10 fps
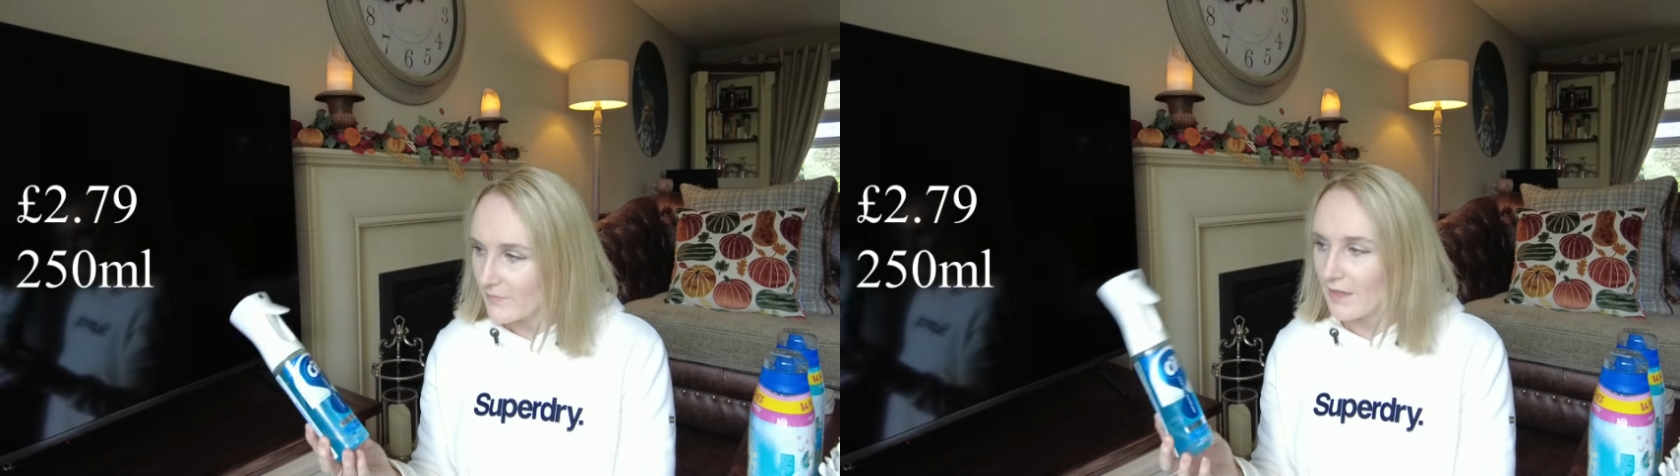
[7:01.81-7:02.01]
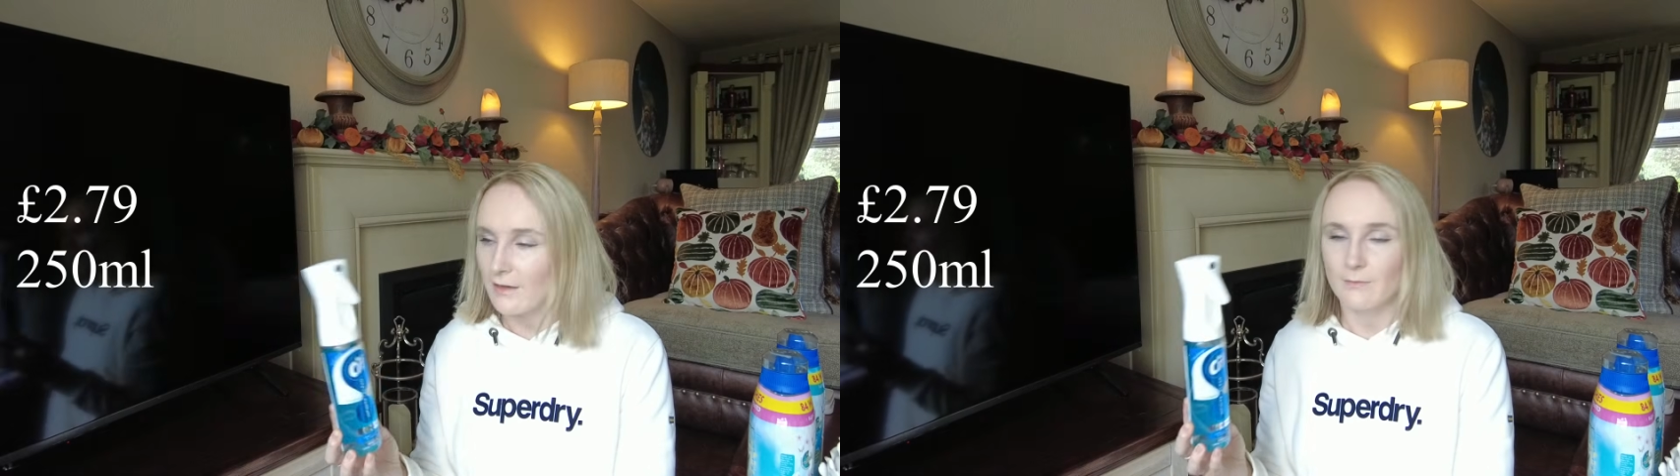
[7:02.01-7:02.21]

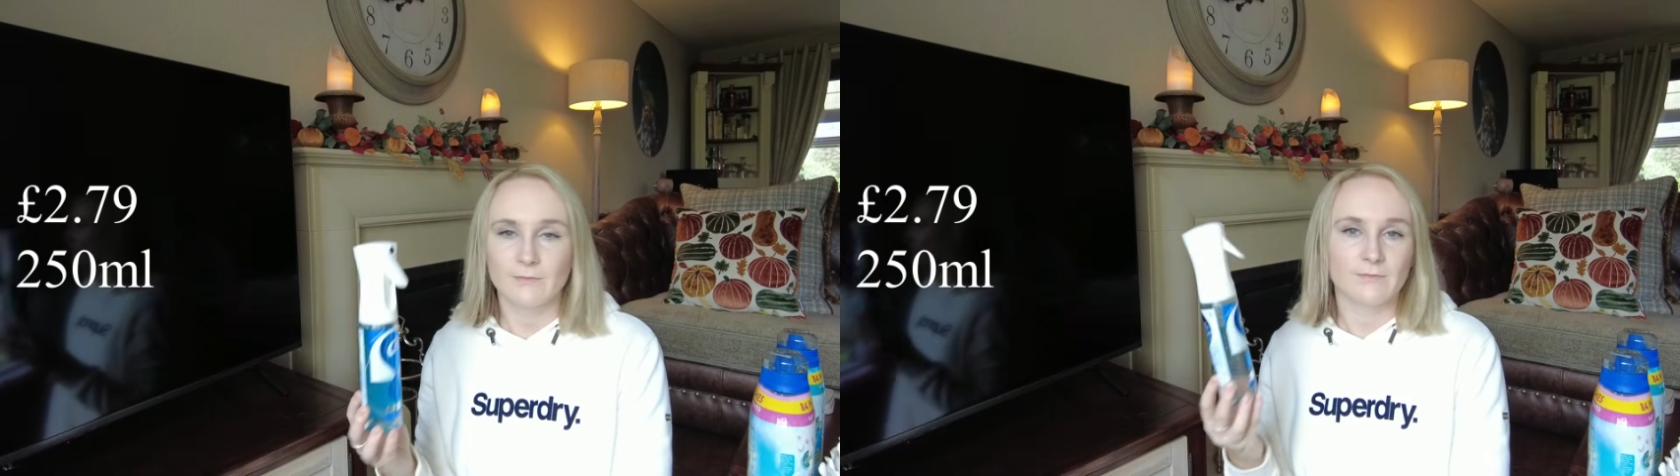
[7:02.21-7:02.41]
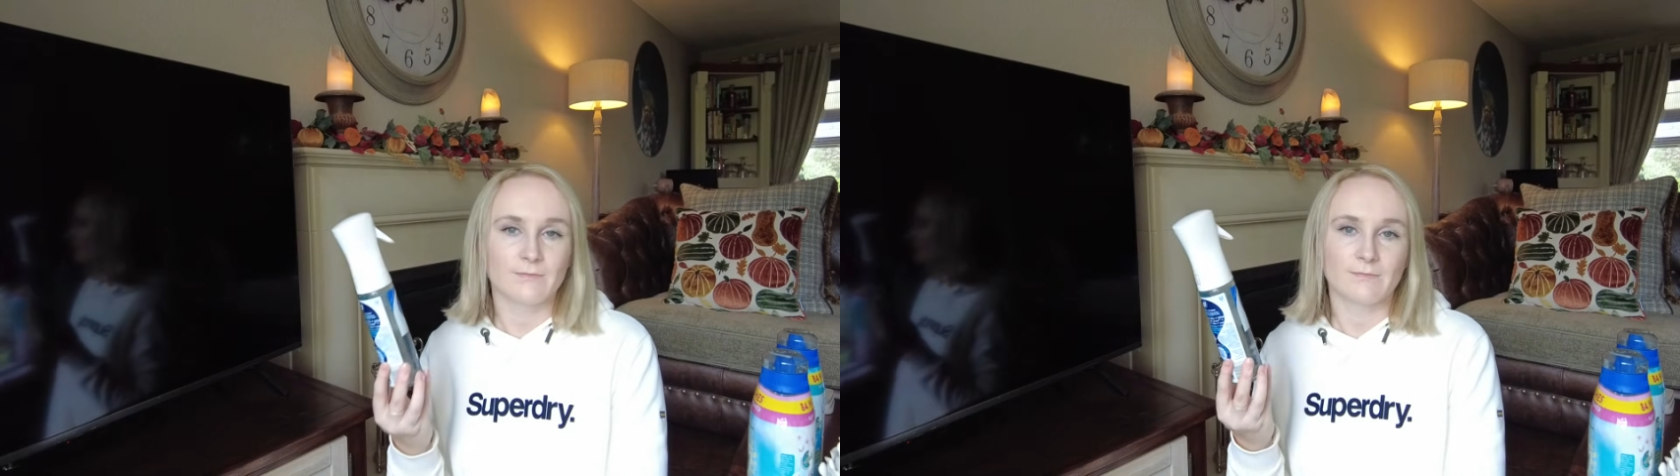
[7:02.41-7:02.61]

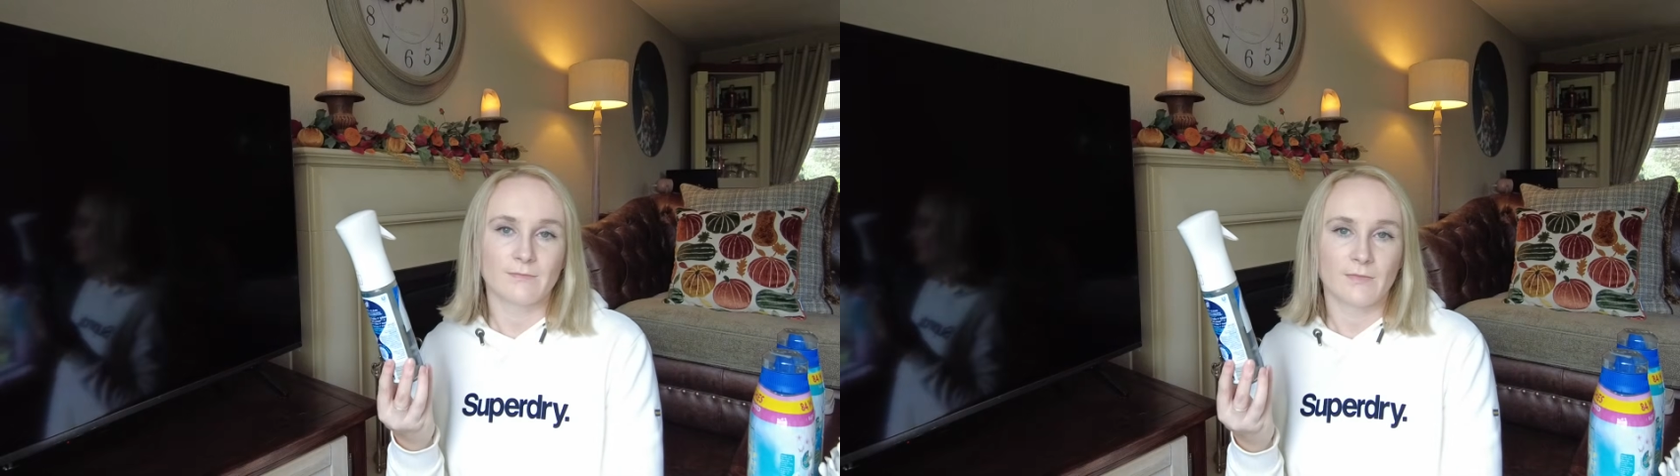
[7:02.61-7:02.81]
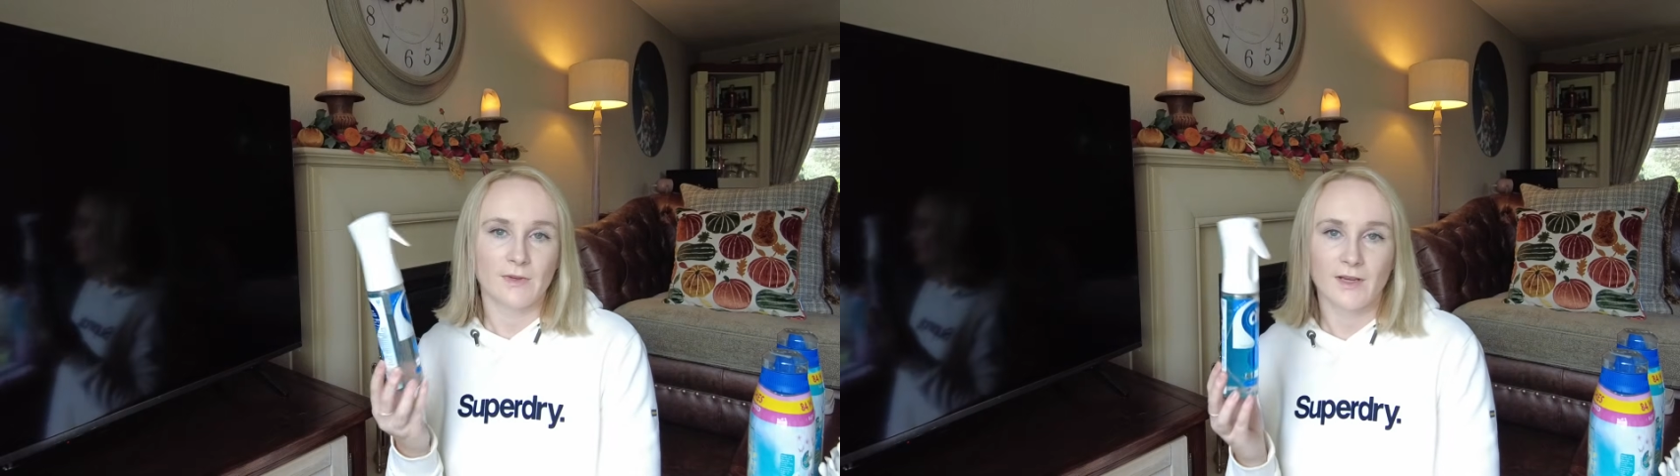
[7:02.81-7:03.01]
I'm
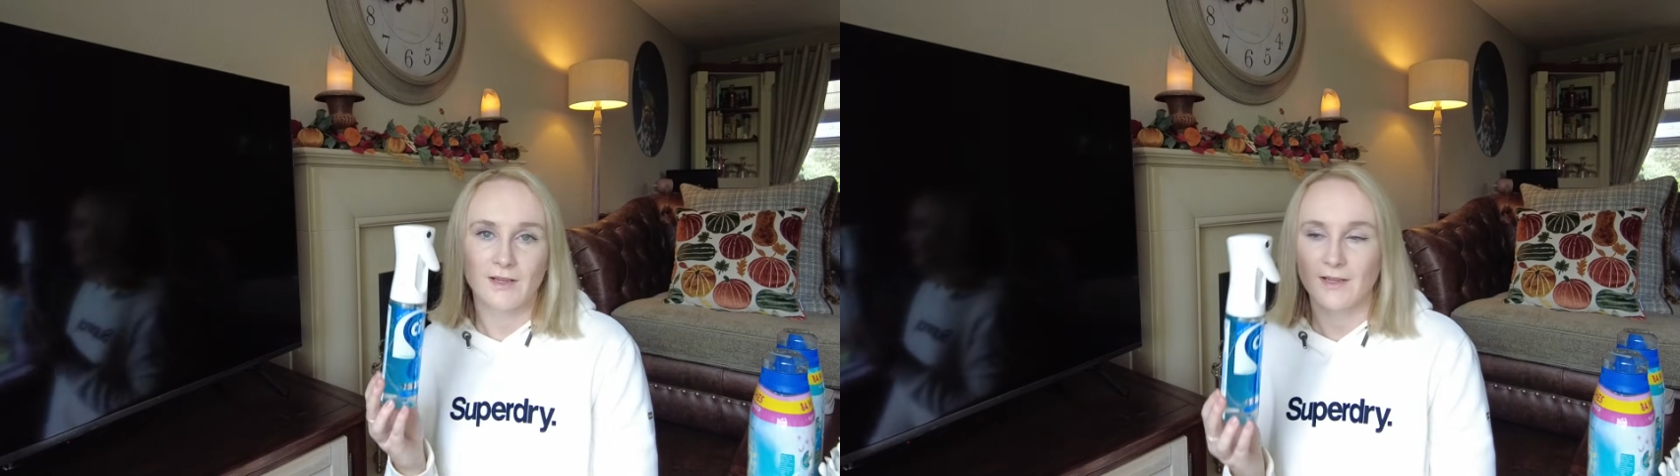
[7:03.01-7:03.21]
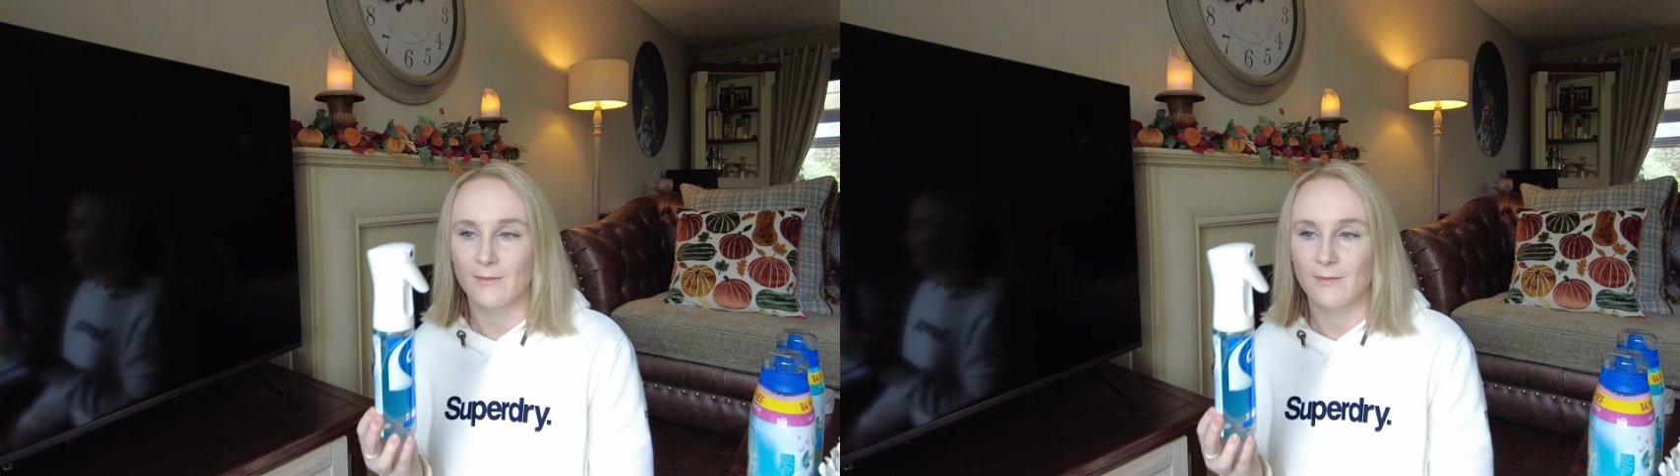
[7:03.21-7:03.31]
gonna